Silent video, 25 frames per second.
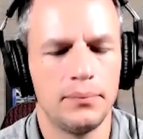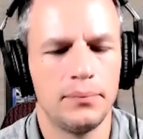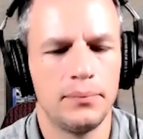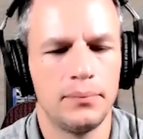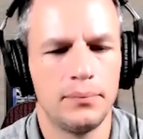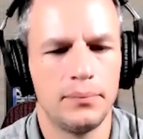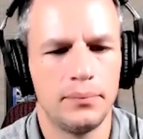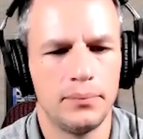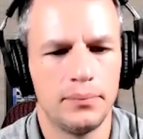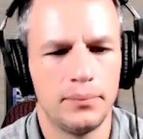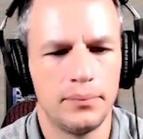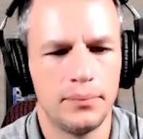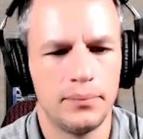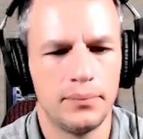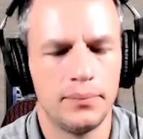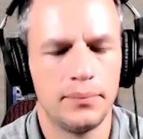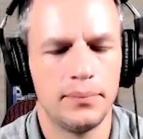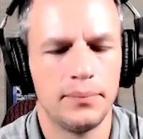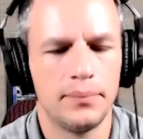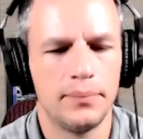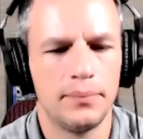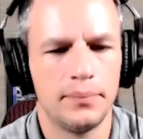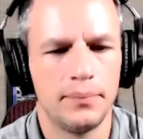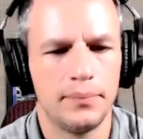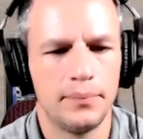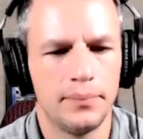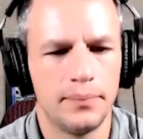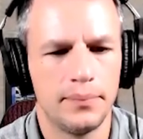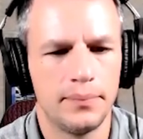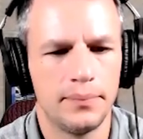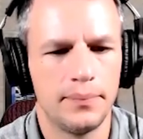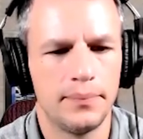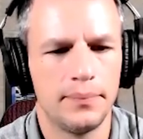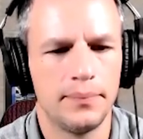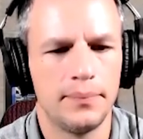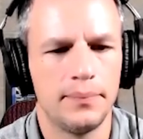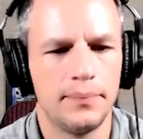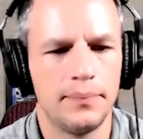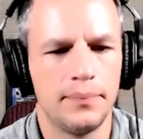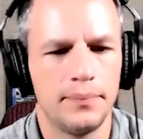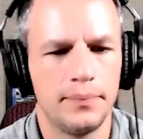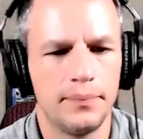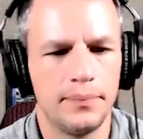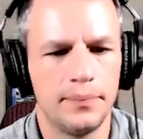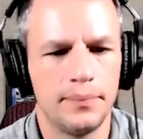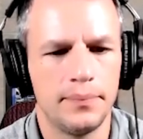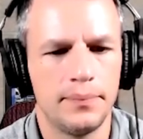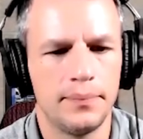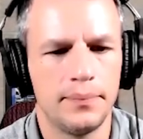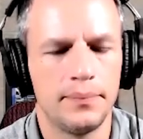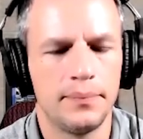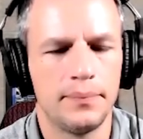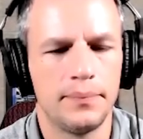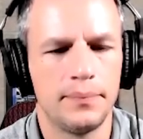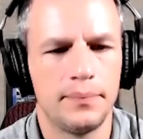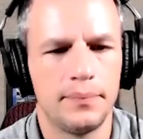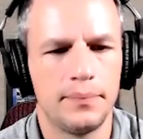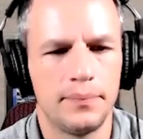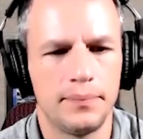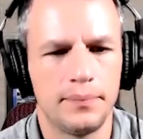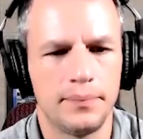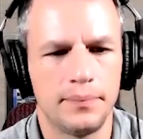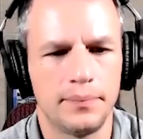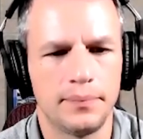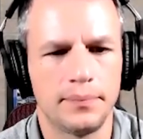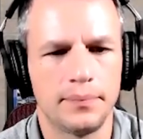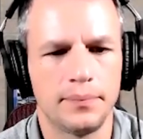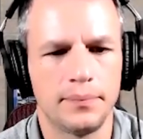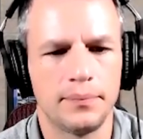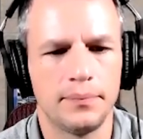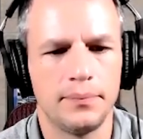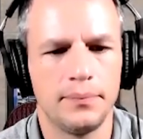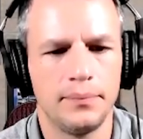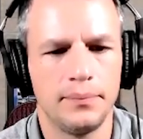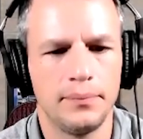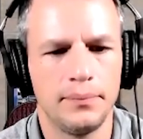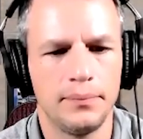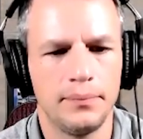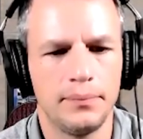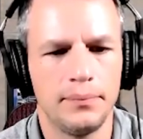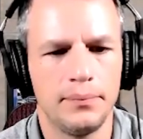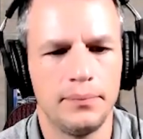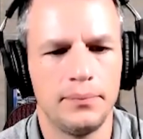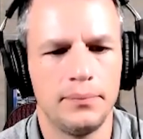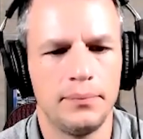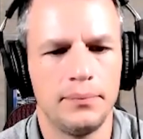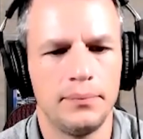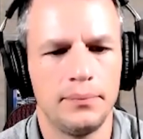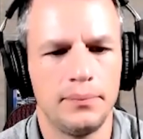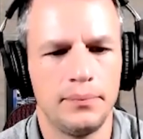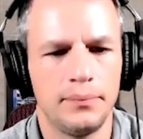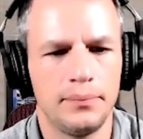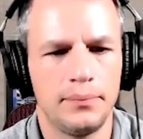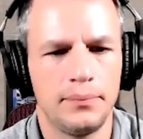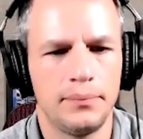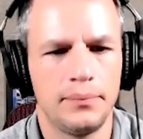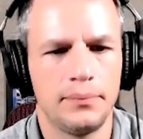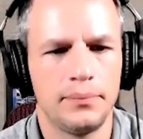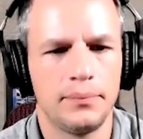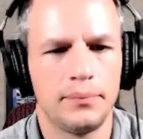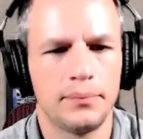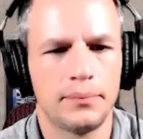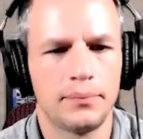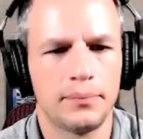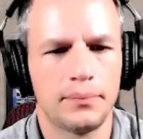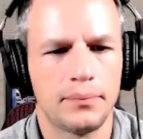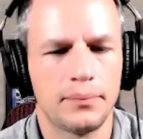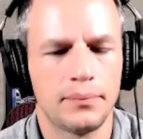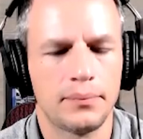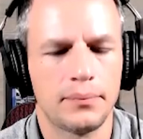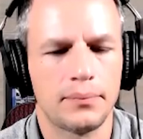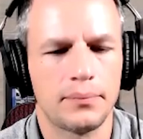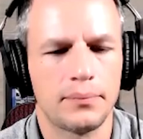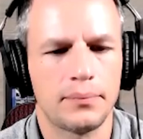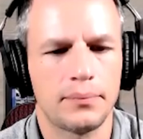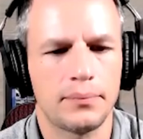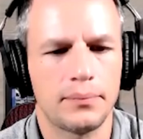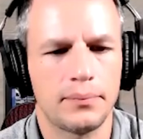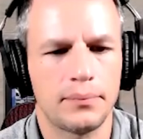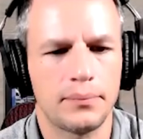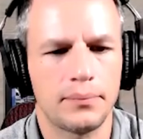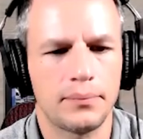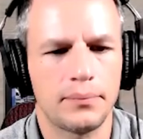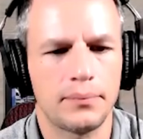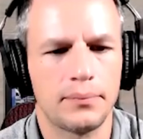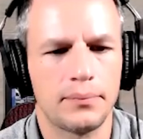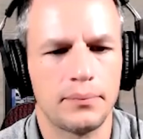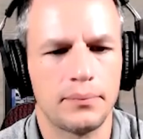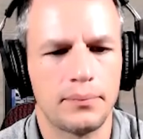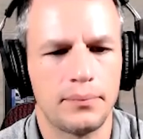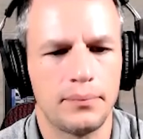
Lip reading: This person isn't speaking.